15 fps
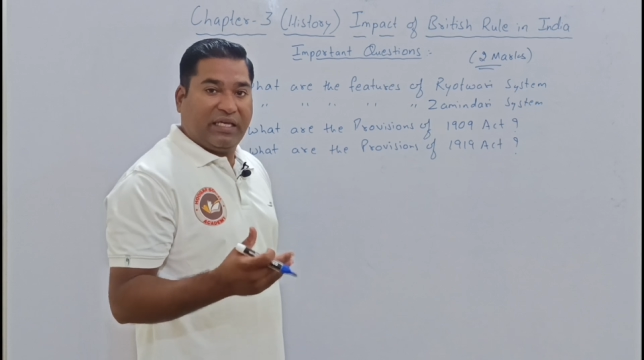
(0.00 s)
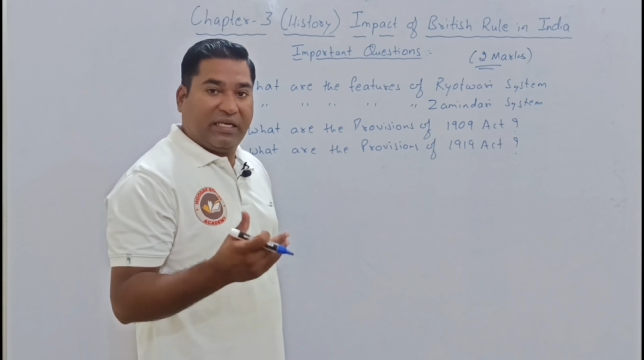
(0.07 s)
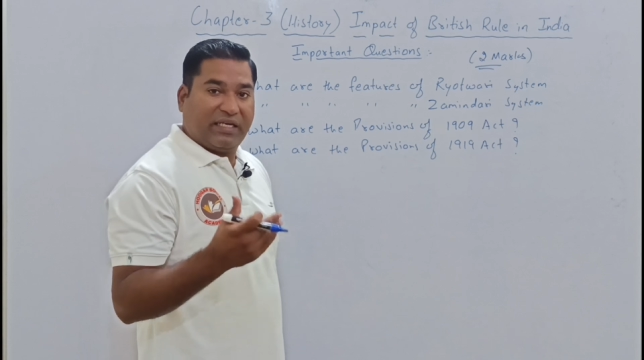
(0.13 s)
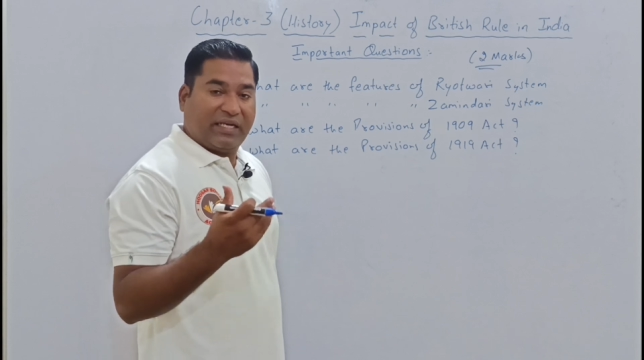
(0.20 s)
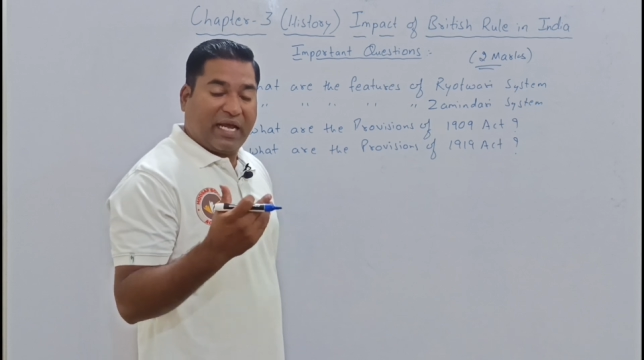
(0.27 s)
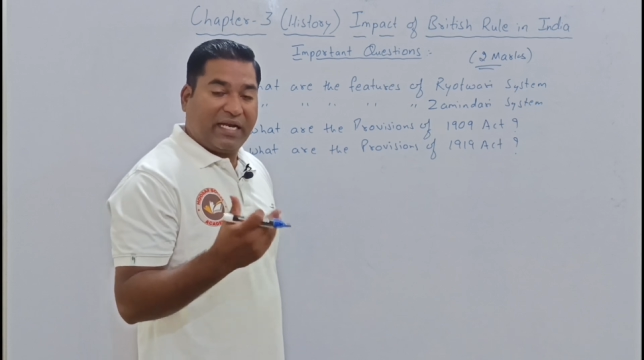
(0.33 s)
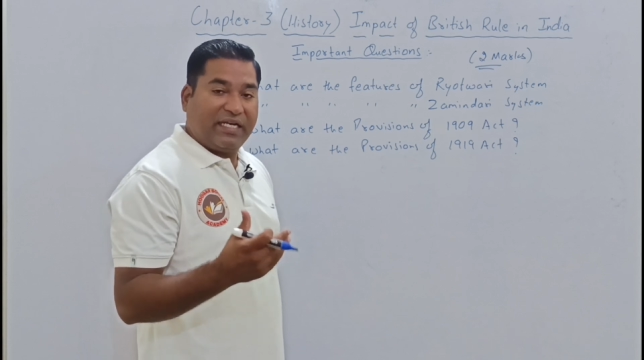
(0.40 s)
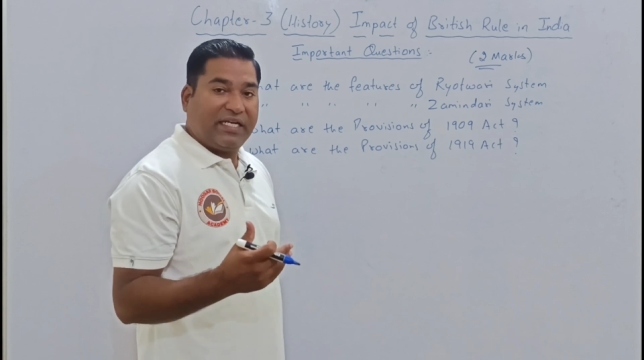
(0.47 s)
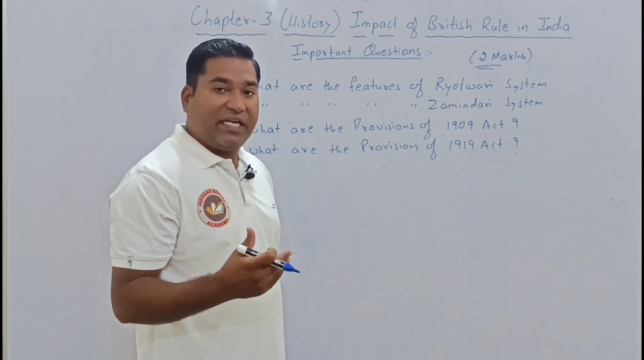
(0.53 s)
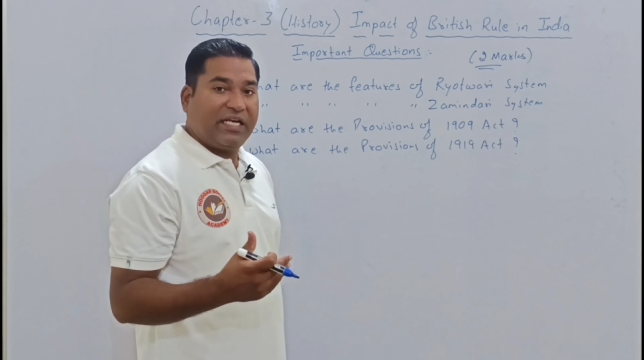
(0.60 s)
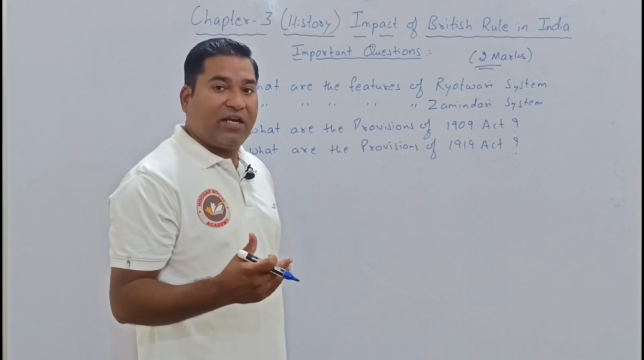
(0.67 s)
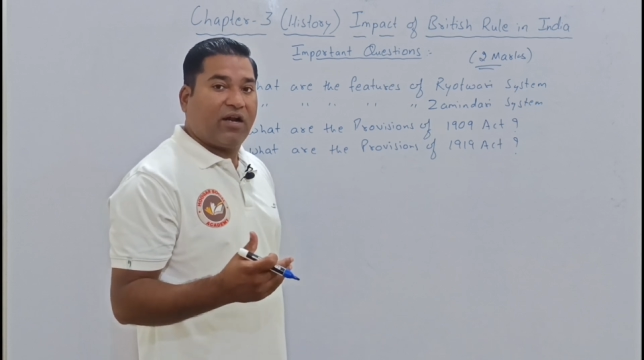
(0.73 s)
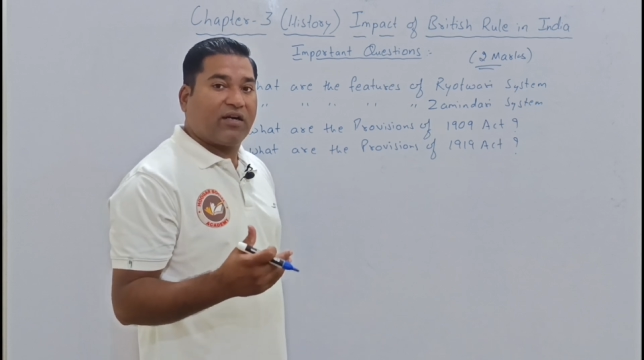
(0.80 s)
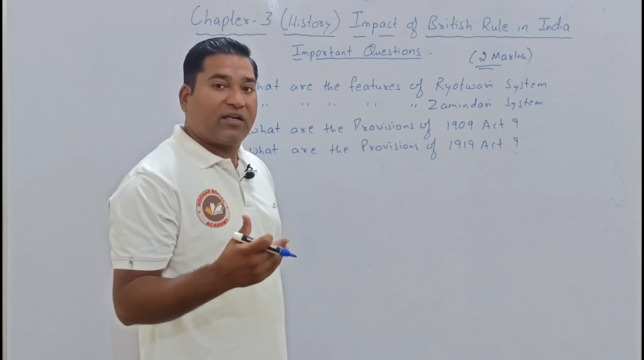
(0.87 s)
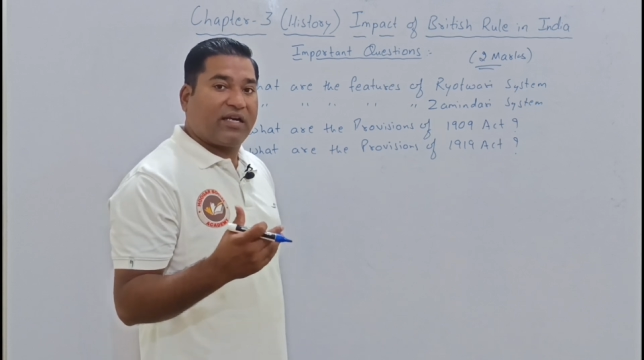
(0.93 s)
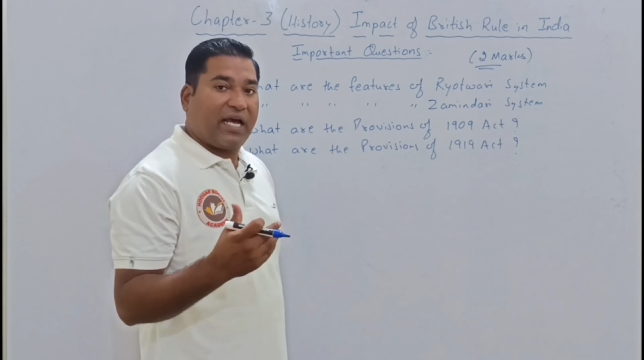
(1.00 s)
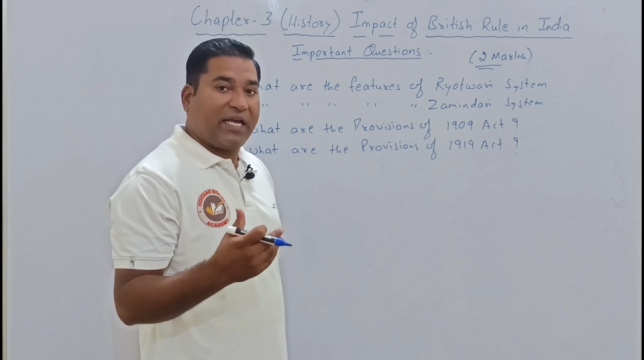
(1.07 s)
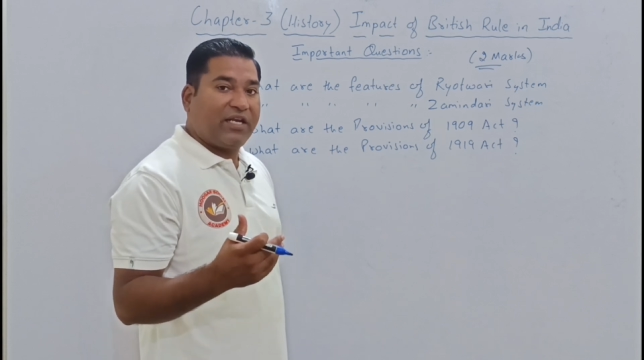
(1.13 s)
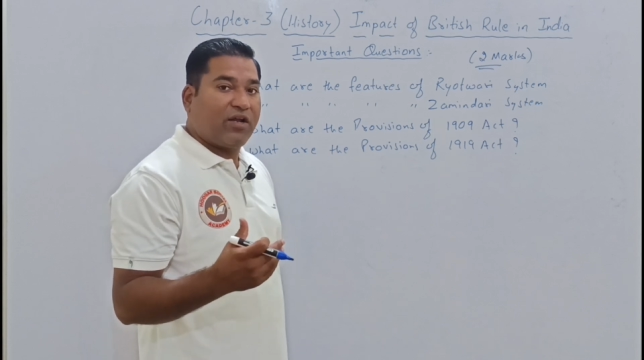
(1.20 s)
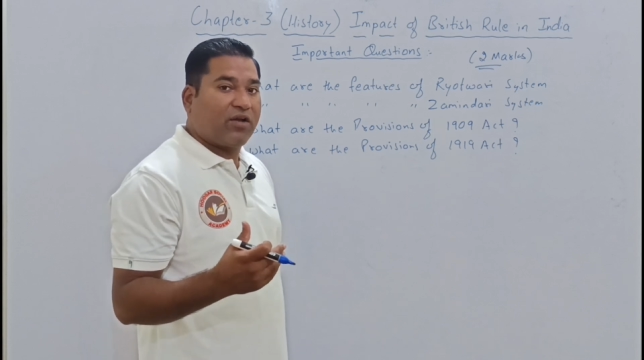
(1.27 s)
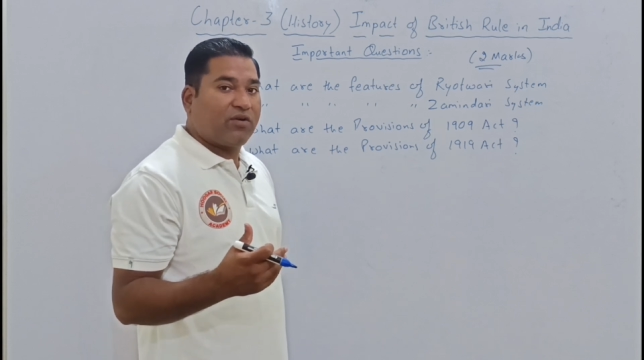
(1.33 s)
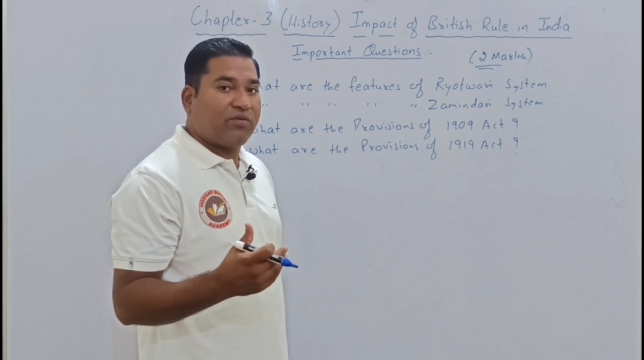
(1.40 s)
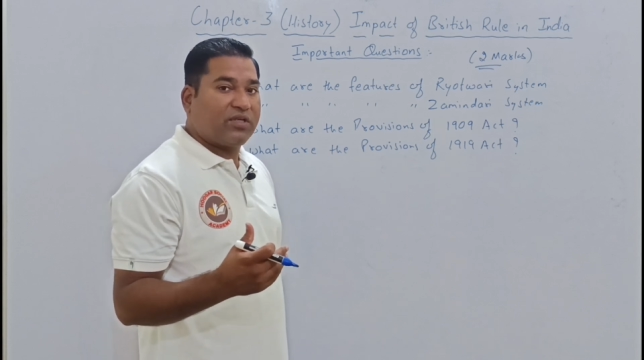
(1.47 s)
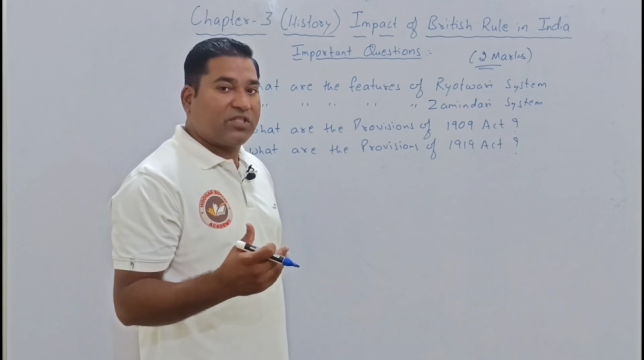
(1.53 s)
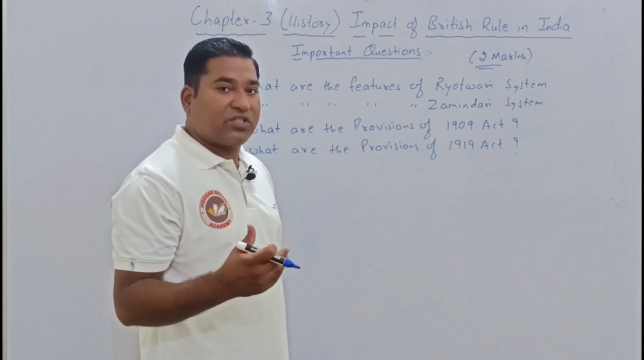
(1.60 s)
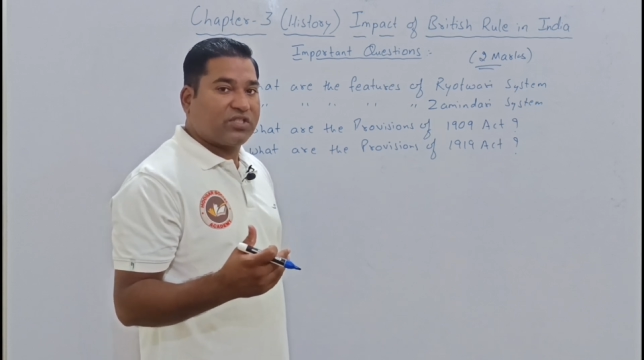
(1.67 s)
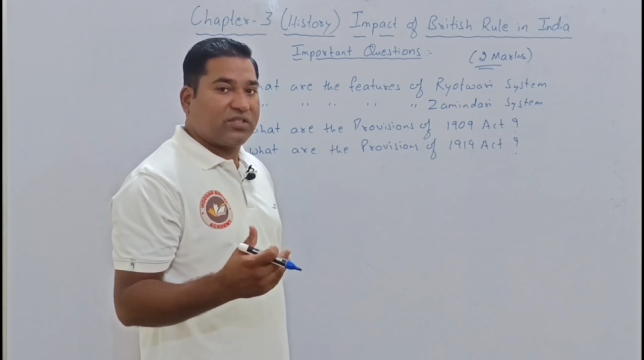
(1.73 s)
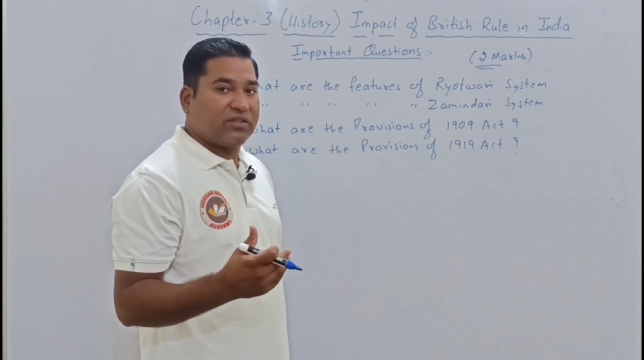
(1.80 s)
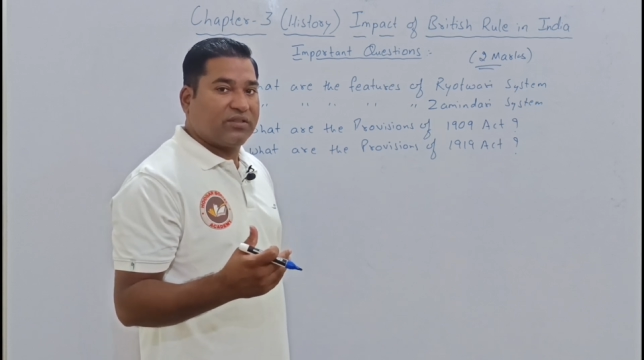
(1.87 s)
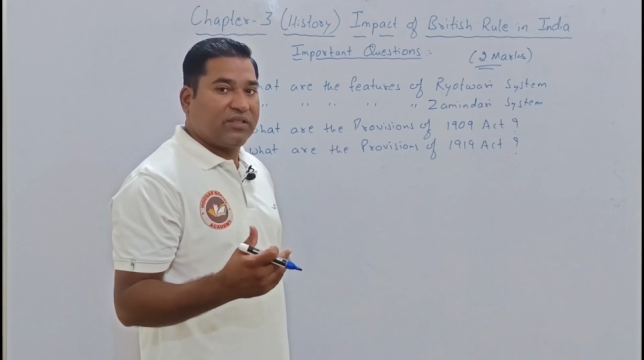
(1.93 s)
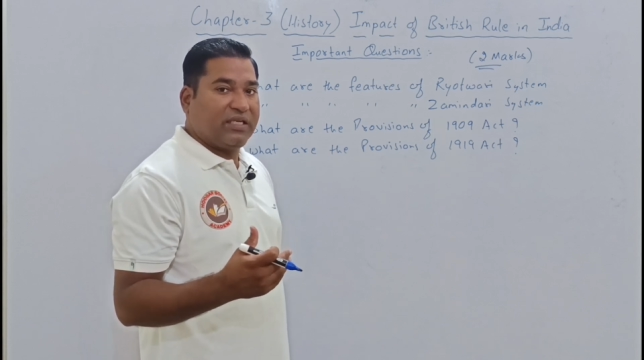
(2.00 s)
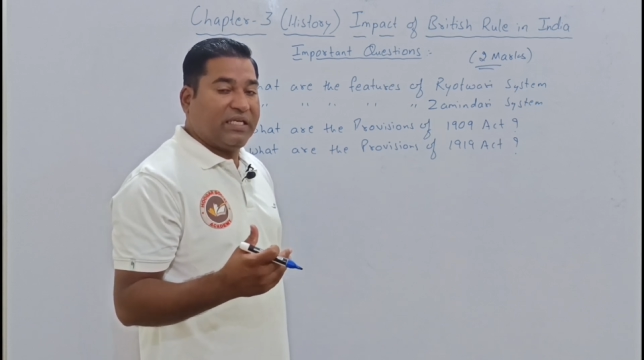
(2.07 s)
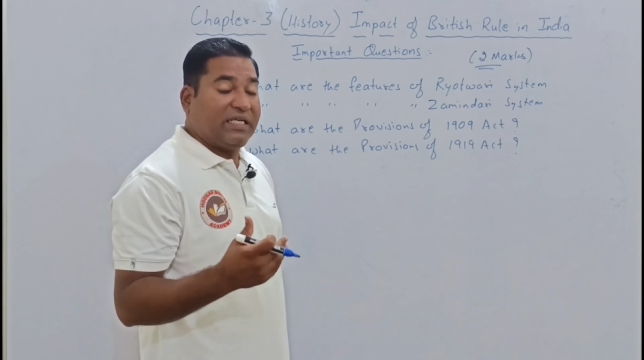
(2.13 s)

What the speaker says: 1909 onwards,